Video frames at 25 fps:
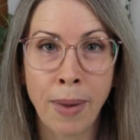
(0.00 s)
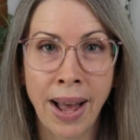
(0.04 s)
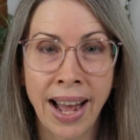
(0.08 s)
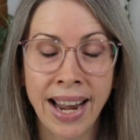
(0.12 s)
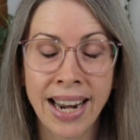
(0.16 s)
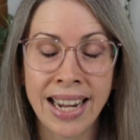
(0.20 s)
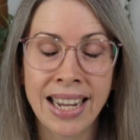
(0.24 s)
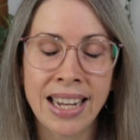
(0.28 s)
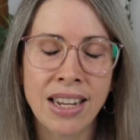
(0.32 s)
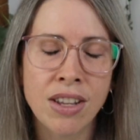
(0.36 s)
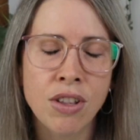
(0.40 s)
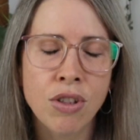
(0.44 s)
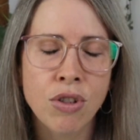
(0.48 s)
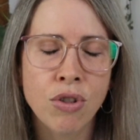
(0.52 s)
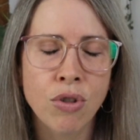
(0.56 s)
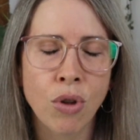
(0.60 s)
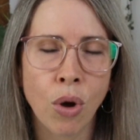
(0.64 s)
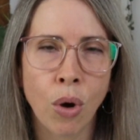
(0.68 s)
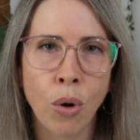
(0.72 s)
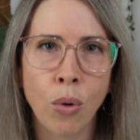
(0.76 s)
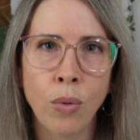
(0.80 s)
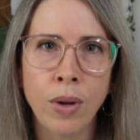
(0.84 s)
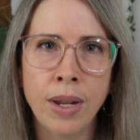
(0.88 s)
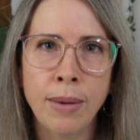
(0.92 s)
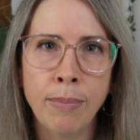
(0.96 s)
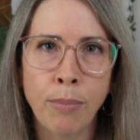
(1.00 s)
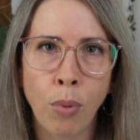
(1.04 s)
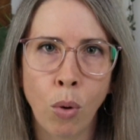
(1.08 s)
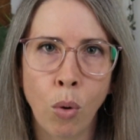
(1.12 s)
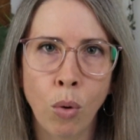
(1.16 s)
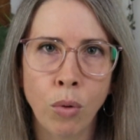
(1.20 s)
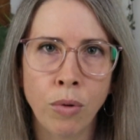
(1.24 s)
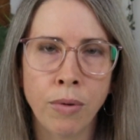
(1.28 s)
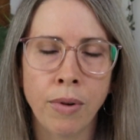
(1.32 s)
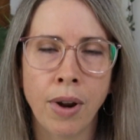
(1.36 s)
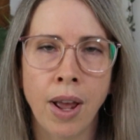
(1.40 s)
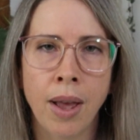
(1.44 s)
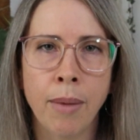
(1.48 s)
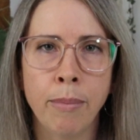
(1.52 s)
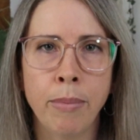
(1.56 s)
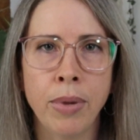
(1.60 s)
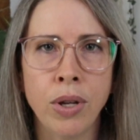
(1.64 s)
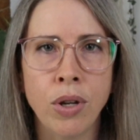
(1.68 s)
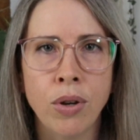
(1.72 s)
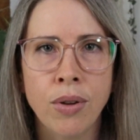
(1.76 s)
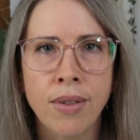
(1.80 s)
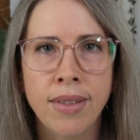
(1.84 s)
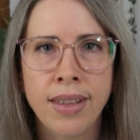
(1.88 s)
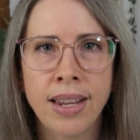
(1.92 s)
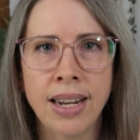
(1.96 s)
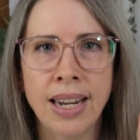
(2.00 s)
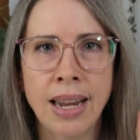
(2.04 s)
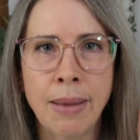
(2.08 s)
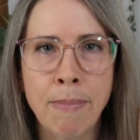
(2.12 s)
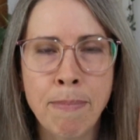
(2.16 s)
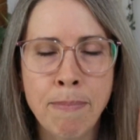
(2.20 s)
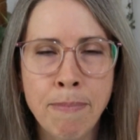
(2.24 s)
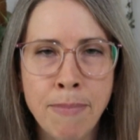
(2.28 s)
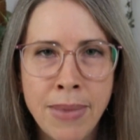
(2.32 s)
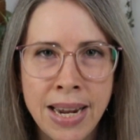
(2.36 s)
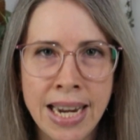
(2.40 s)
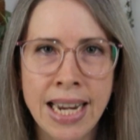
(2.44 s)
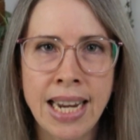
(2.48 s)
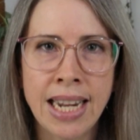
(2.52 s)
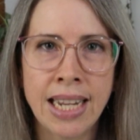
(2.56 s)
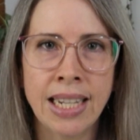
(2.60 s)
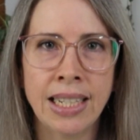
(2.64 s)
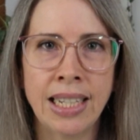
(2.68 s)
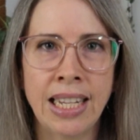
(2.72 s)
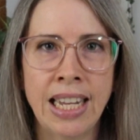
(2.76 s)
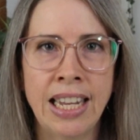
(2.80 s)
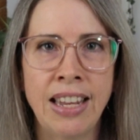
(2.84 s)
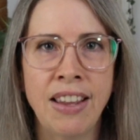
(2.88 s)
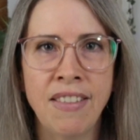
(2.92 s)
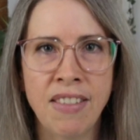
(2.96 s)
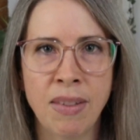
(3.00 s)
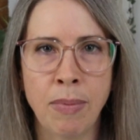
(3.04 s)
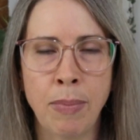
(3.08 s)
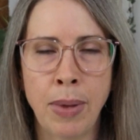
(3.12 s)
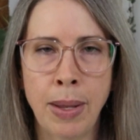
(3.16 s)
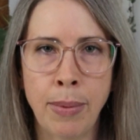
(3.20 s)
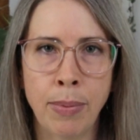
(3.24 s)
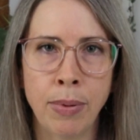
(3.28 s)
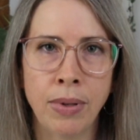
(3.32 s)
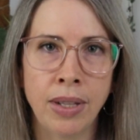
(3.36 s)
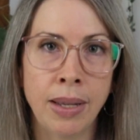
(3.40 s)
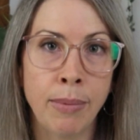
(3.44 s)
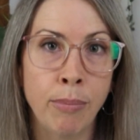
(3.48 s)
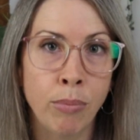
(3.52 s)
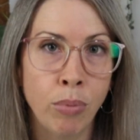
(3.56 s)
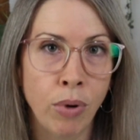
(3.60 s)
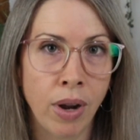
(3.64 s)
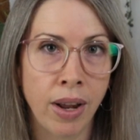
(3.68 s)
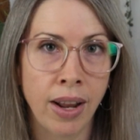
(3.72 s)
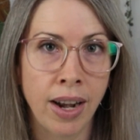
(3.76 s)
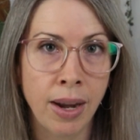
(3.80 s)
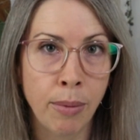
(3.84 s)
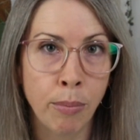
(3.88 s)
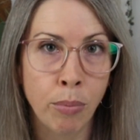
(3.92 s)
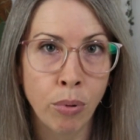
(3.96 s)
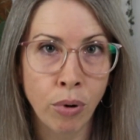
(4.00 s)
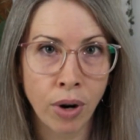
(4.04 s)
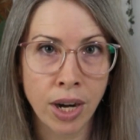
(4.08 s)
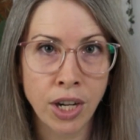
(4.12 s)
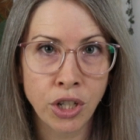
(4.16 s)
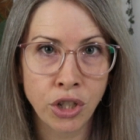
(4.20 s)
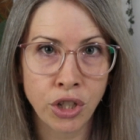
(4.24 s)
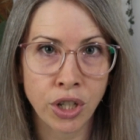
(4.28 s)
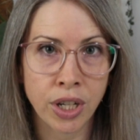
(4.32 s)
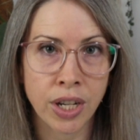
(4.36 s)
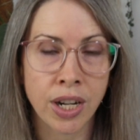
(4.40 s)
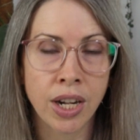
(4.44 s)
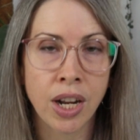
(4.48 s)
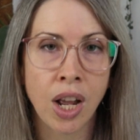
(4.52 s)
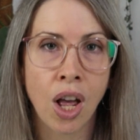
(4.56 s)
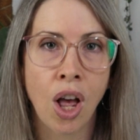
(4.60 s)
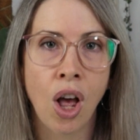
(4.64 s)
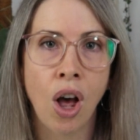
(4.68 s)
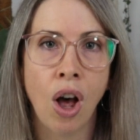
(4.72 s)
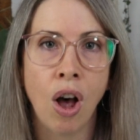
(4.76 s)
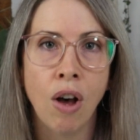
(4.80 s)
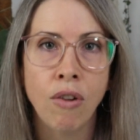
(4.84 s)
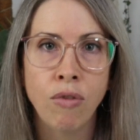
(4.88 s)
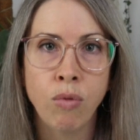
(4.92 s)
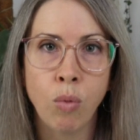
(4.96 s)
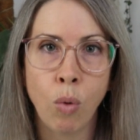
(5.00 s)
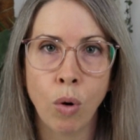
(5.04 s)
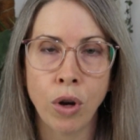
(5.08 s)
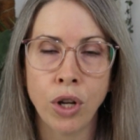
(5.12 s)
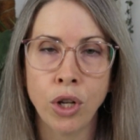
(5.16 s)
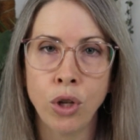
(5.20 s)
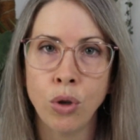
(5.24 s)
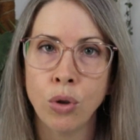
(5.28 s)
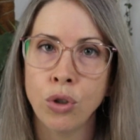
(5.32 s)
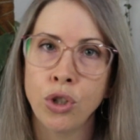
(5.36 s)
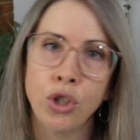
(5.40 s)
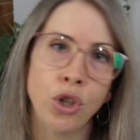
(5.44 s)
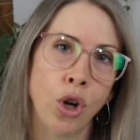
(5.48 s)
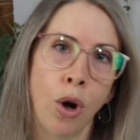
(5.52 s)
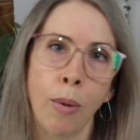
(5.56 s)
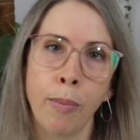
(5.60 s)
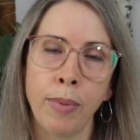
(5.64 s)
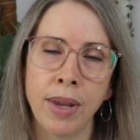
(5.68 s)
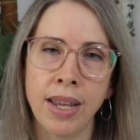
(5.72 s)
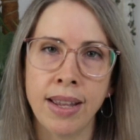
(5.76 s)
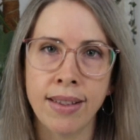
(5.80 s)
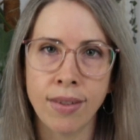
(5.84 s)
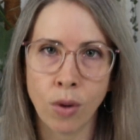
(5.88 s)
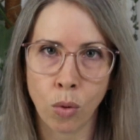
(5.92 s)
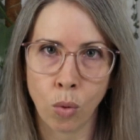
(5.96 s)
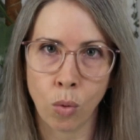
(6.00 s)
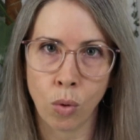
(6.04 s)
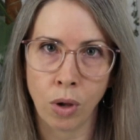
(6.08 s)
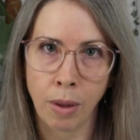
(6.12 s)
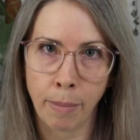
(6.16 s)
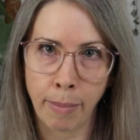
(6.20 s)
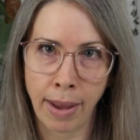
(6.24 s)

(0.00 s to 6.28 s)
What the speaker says: banner is so important because it immediately gives people an impression of what your shop is all